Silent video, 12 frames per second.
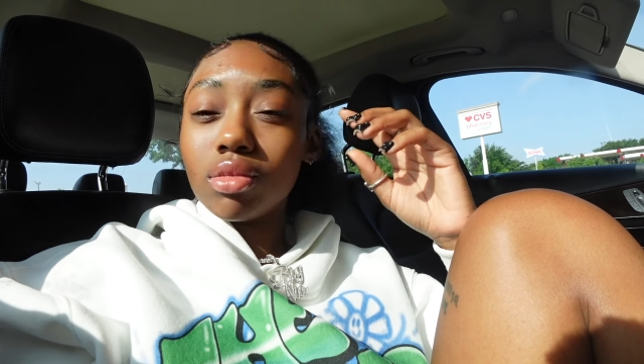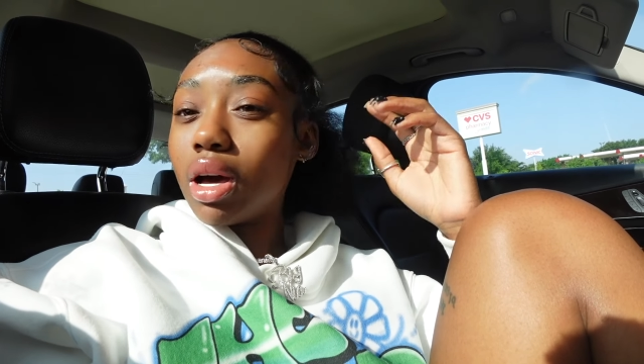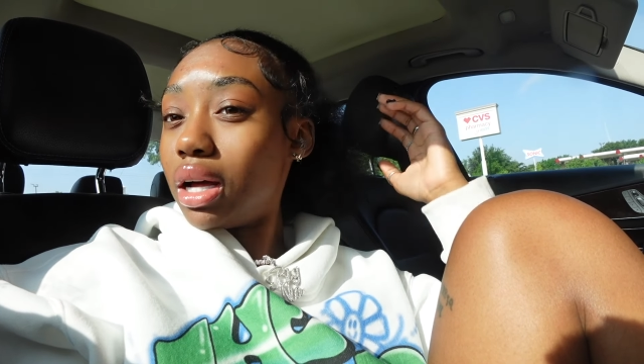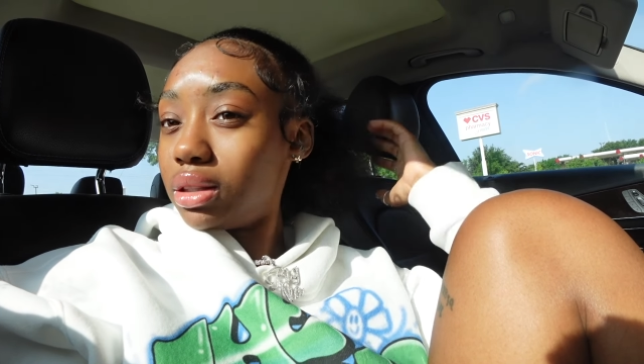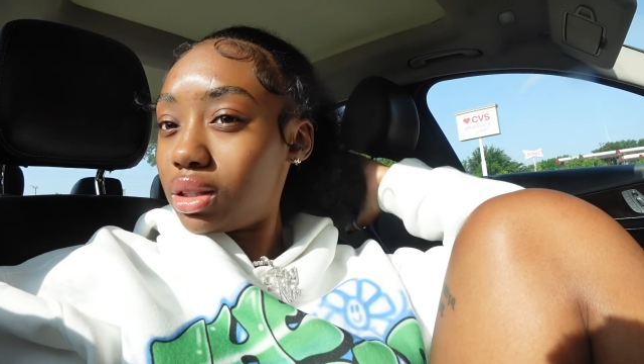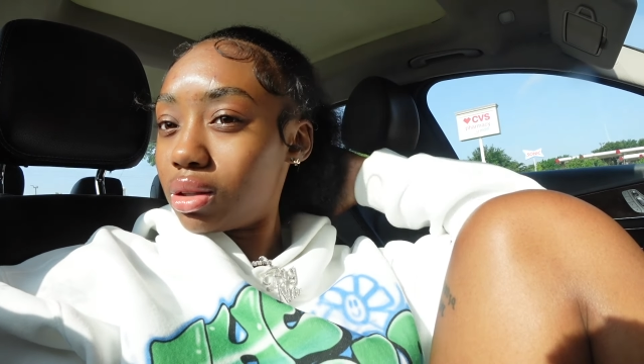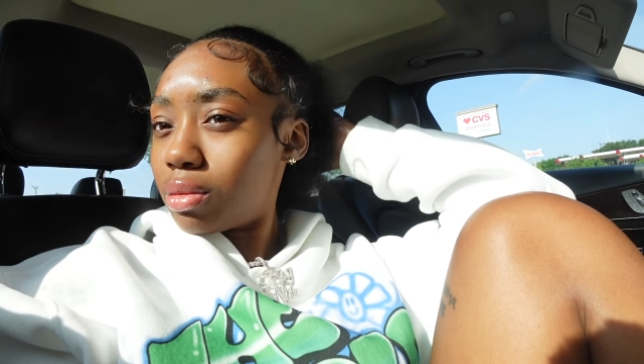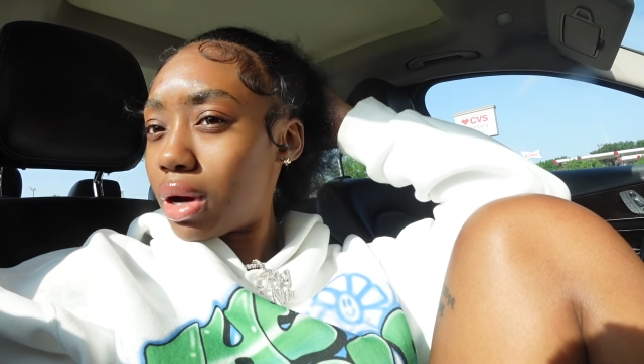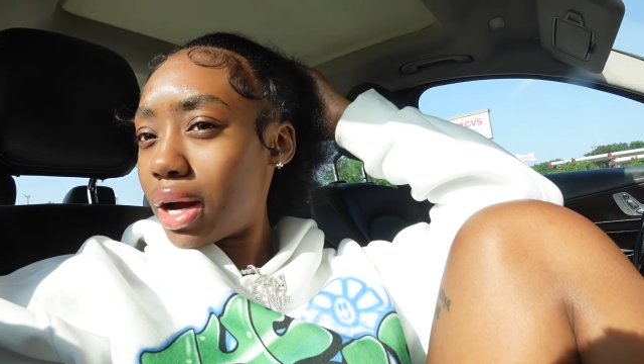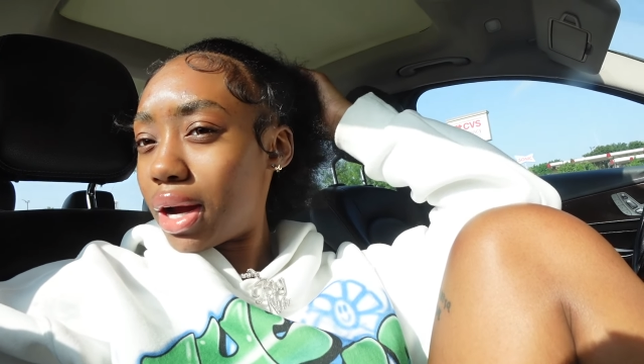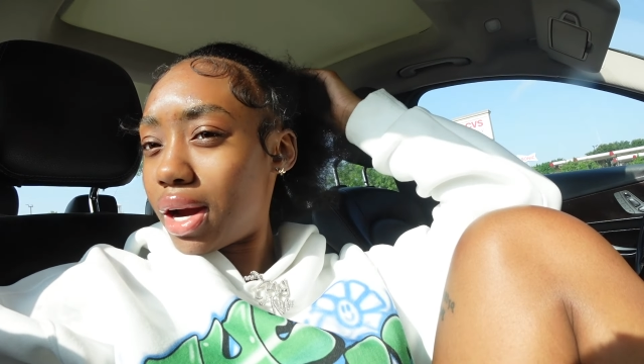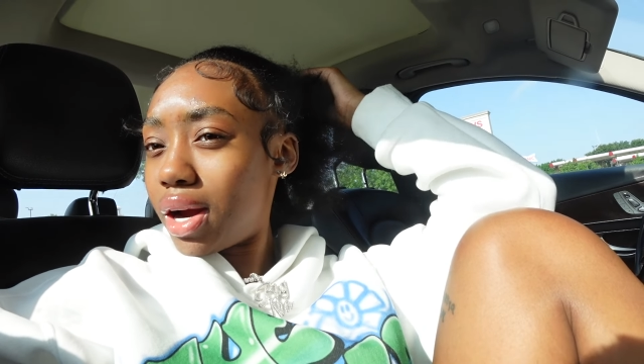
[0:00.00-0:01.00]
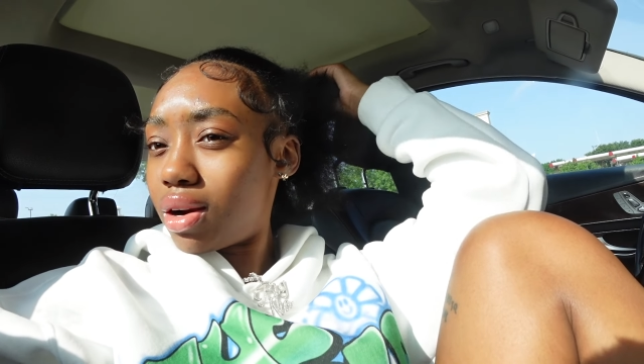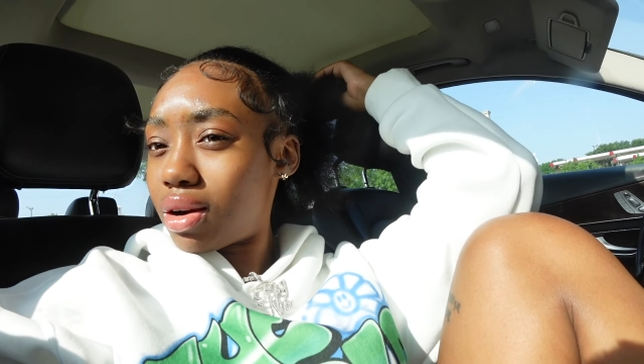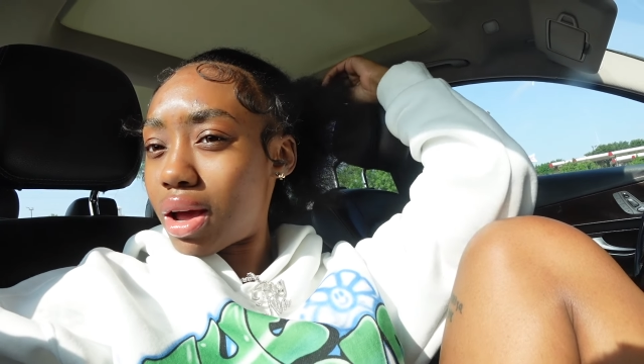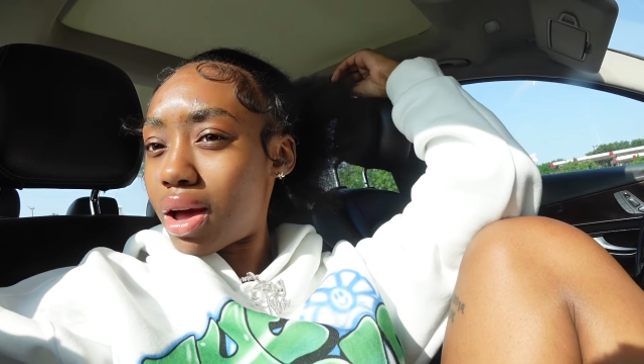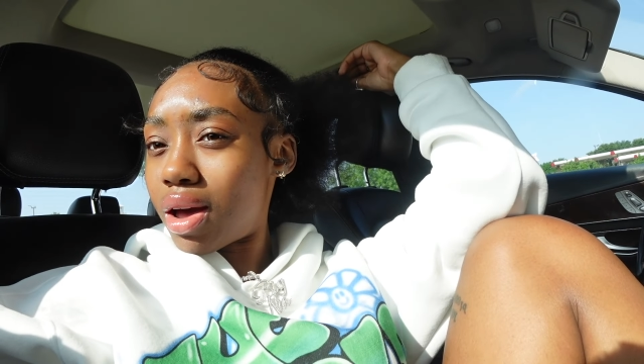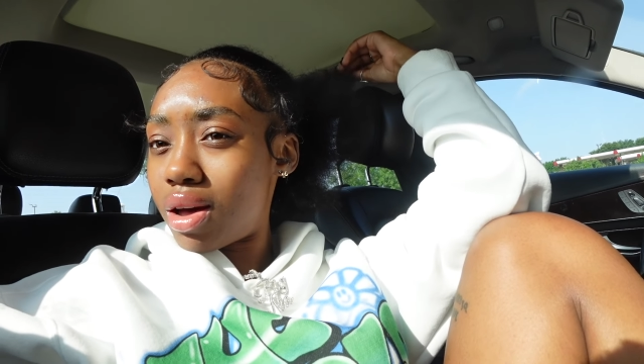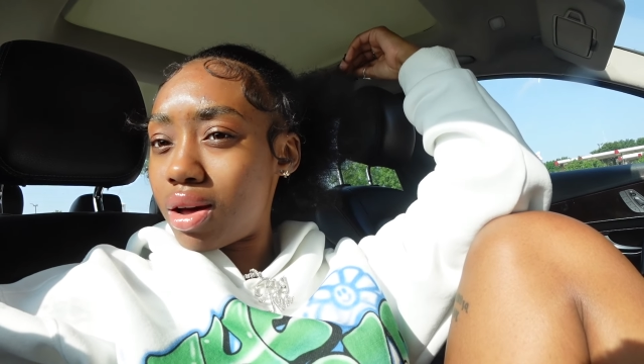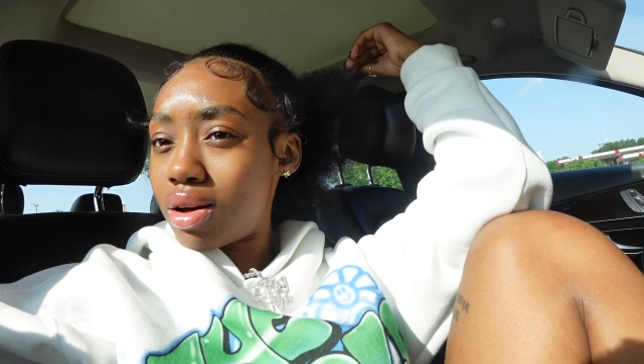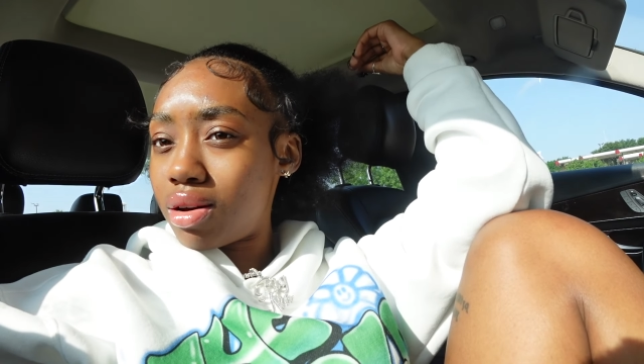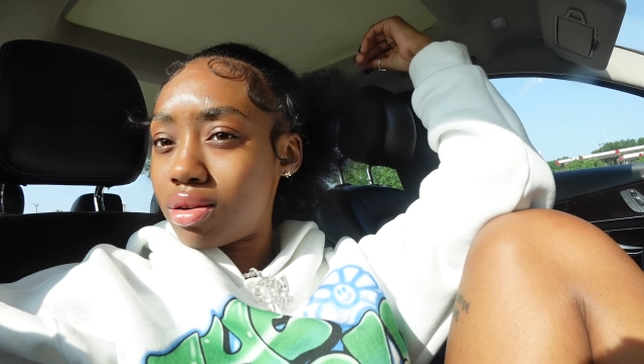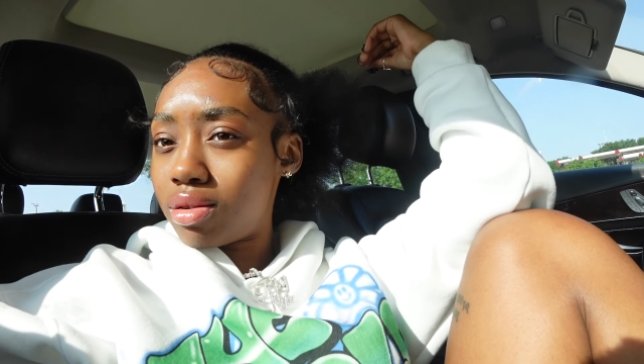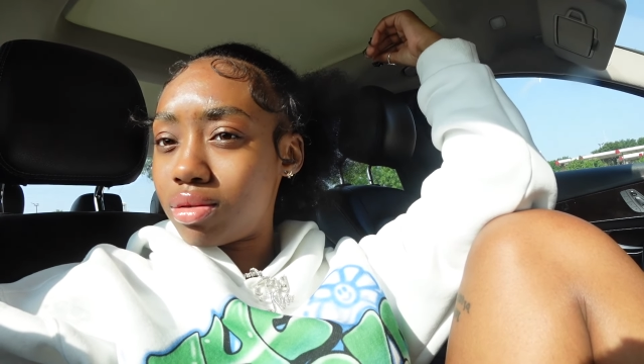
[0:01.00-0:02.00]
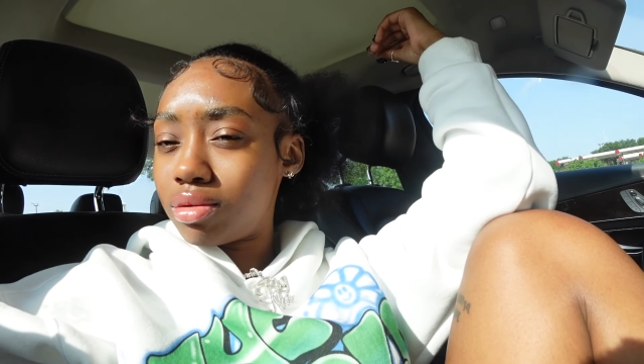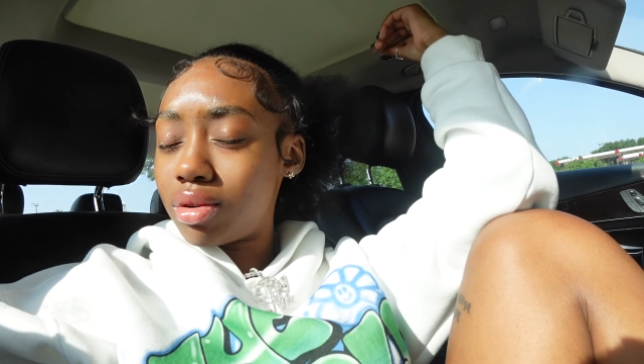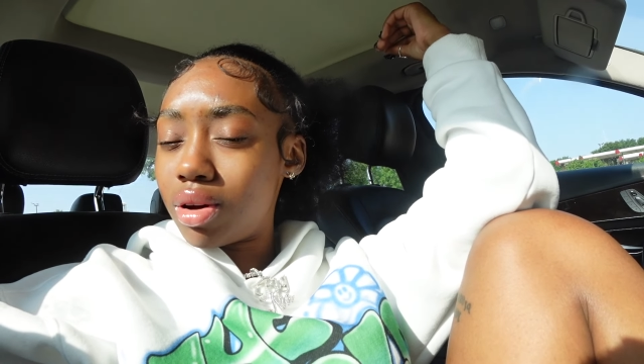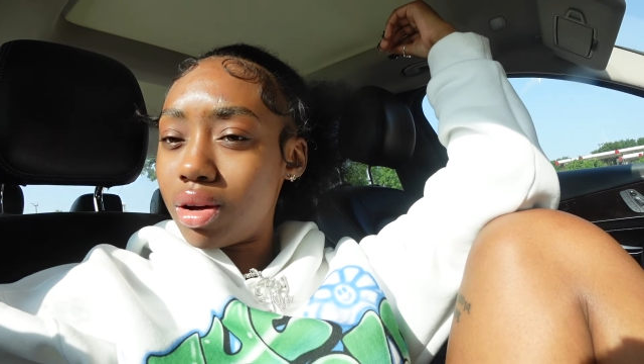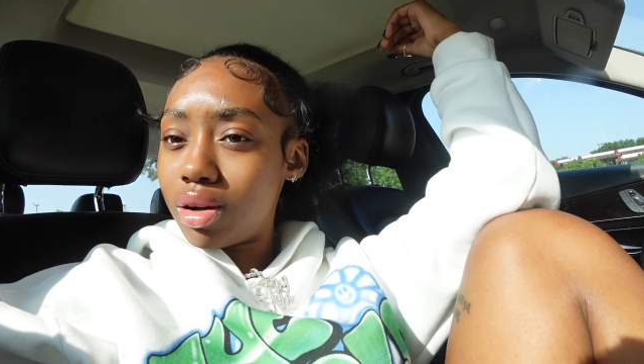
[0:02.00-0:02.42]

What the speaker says: I took my hair down.